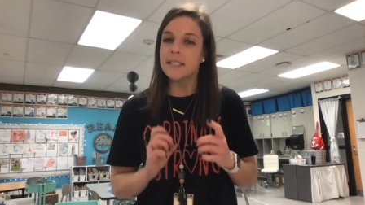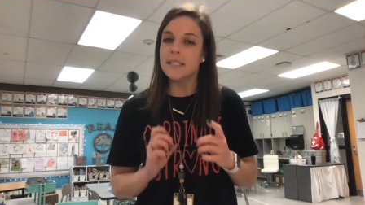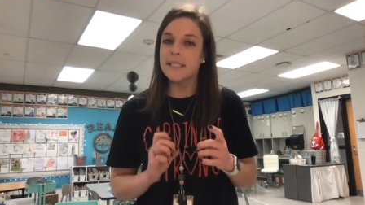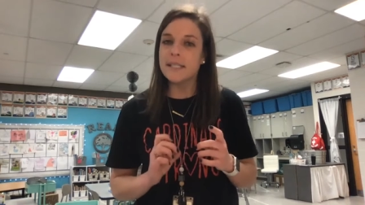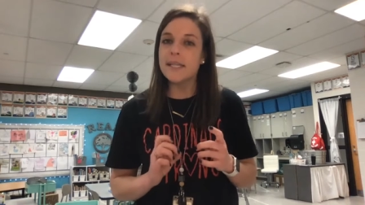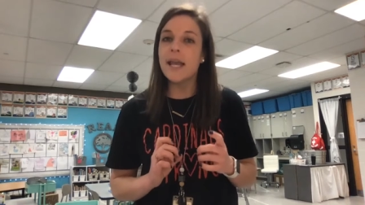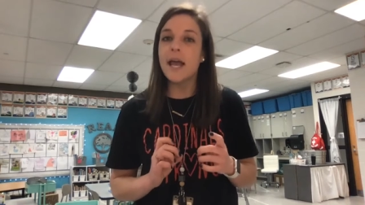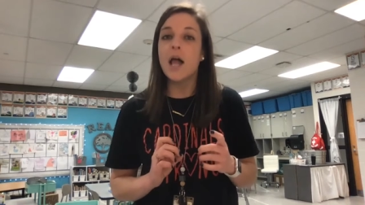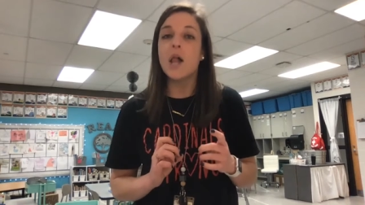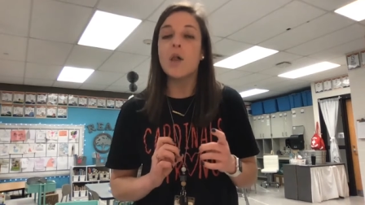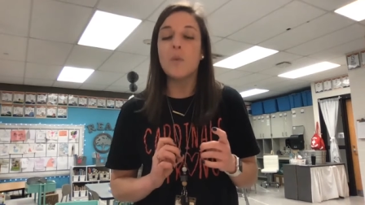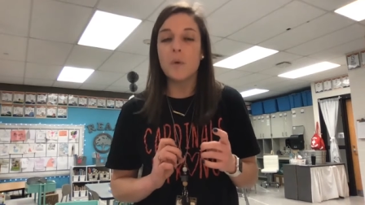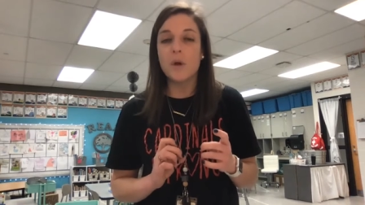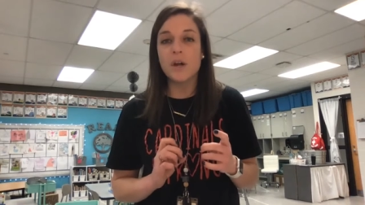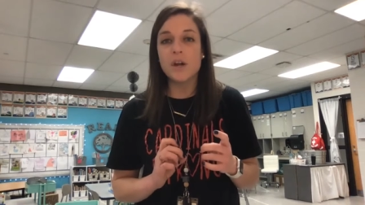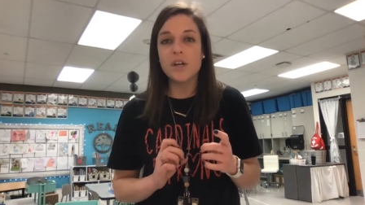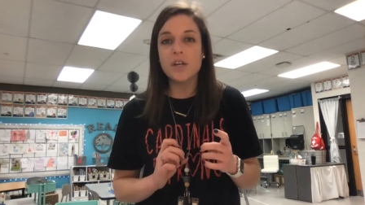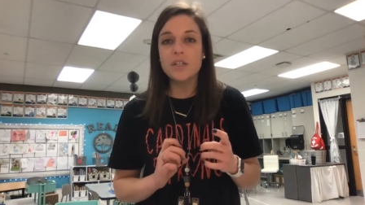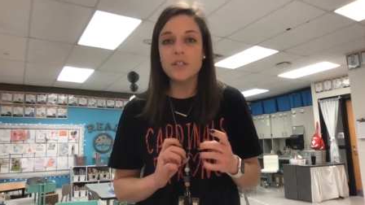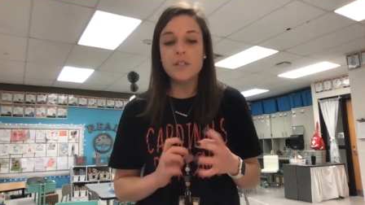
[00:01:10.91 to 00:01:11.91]
CL
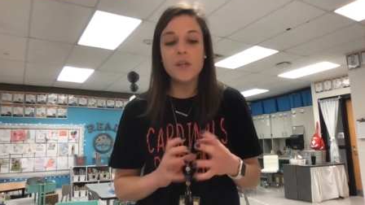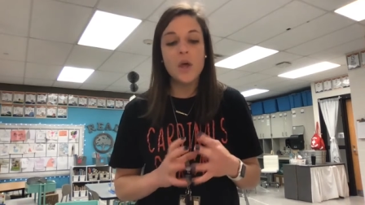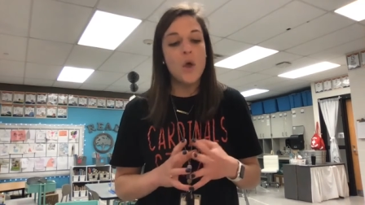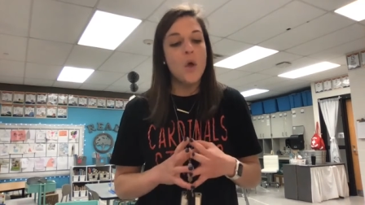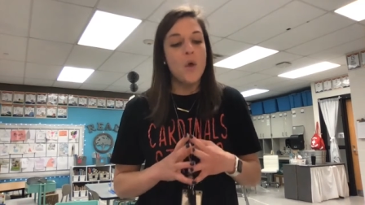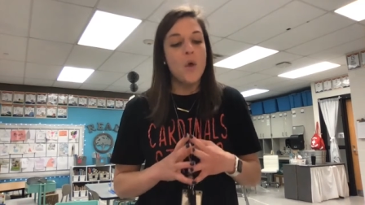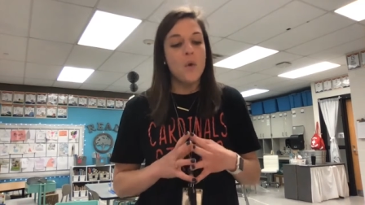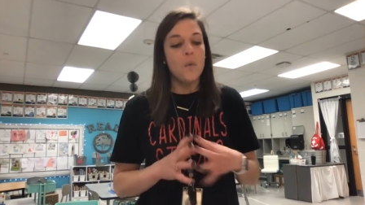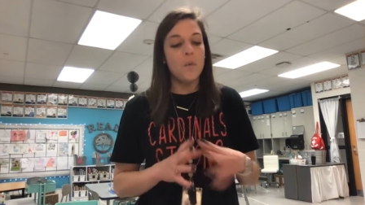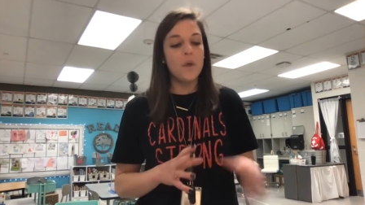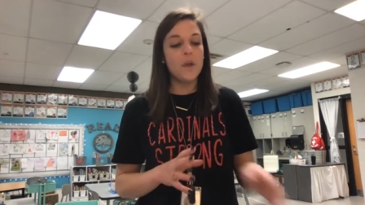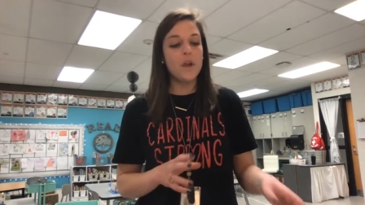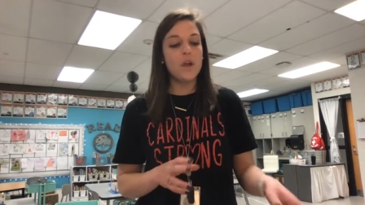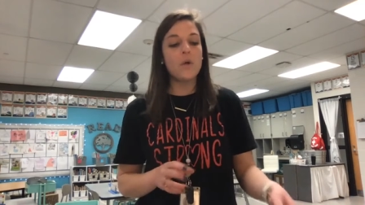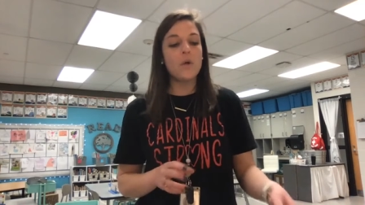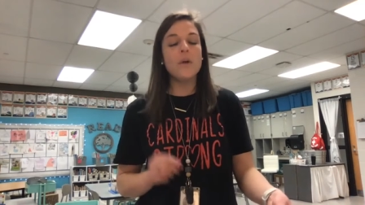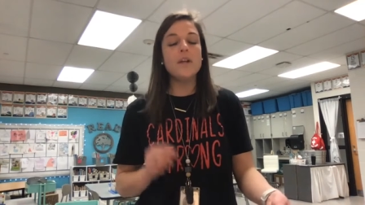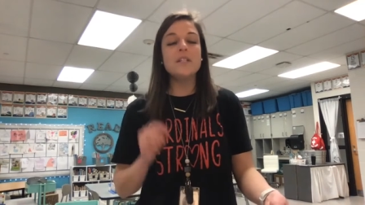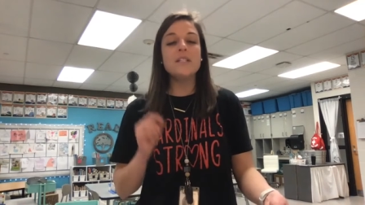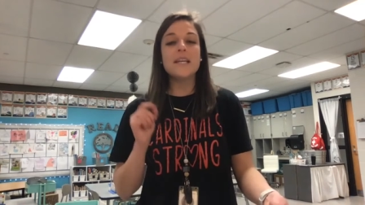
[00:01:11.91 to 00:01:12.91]
words, we are
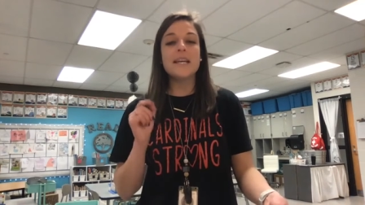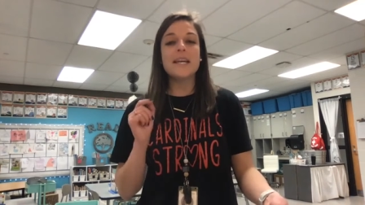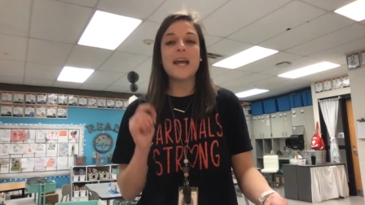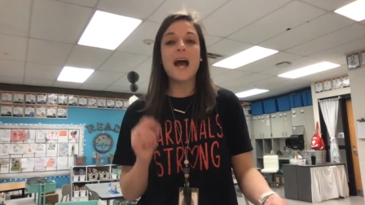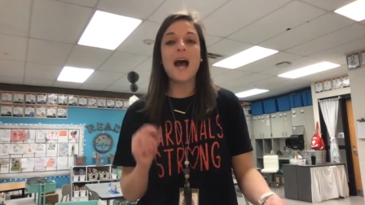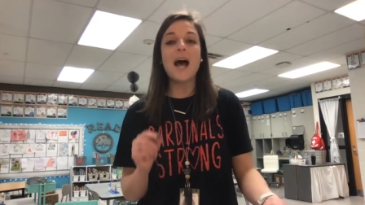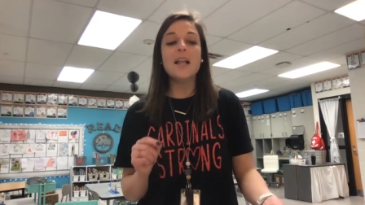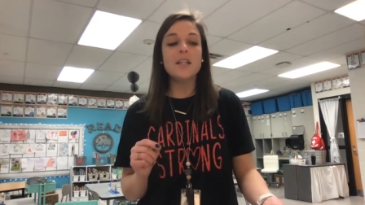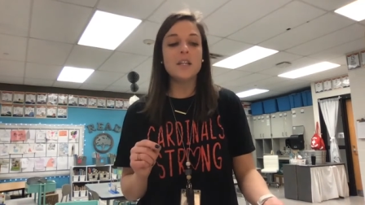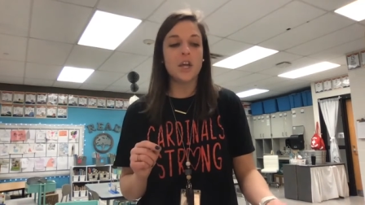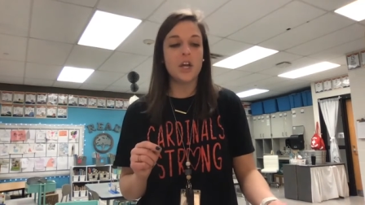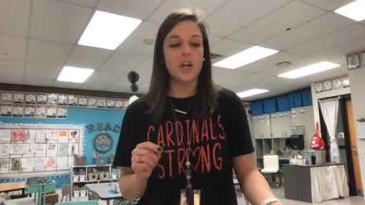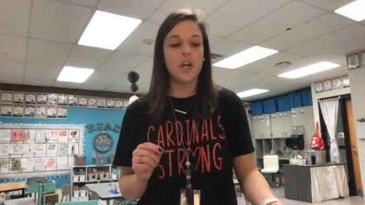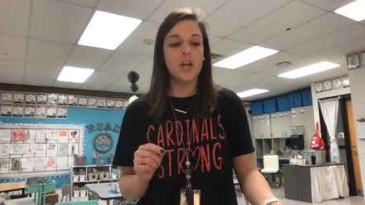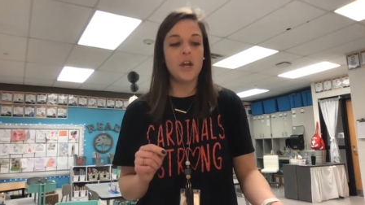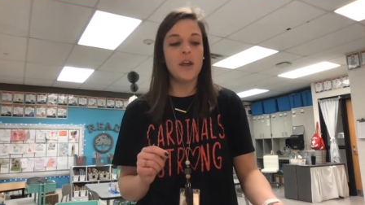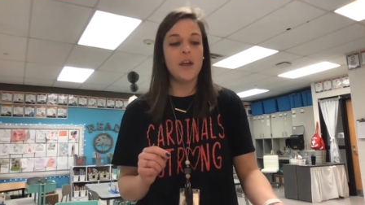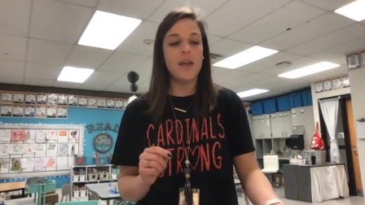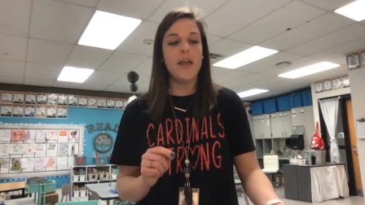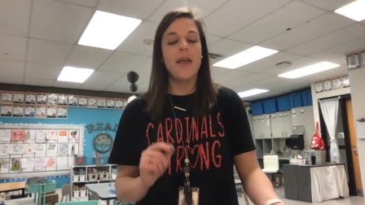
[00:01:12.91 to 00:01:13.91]
going to color